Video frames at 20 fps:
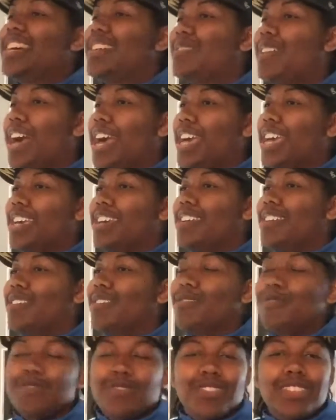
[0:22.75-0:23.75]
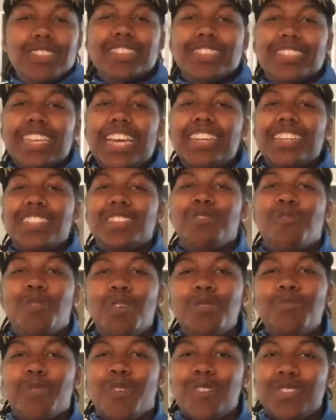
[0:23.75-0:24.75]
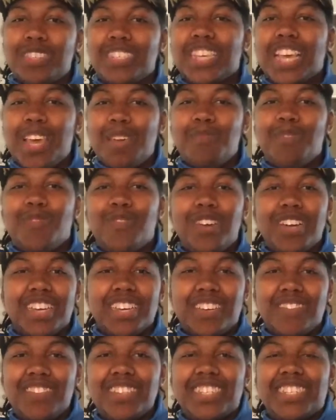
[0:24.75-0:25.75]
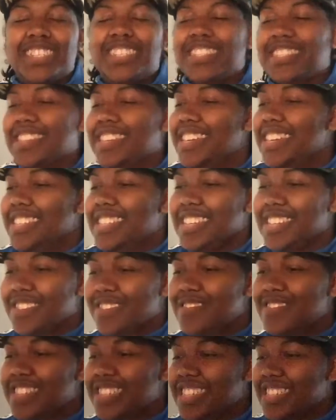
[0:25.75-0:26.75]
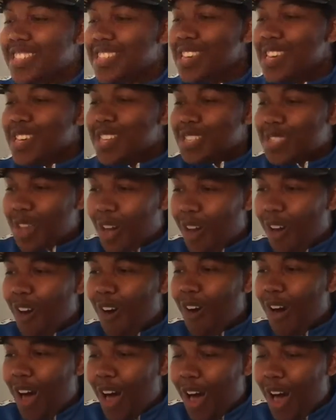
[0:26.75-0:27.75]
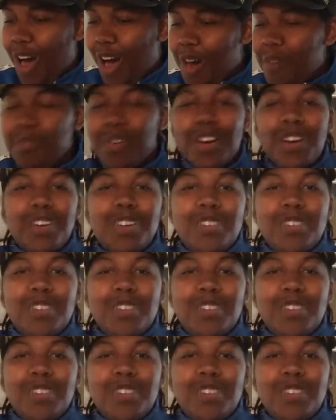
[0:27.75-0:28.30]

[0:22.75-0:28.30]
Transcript: Like, technically one person gave me a fucking question to do this. So, um...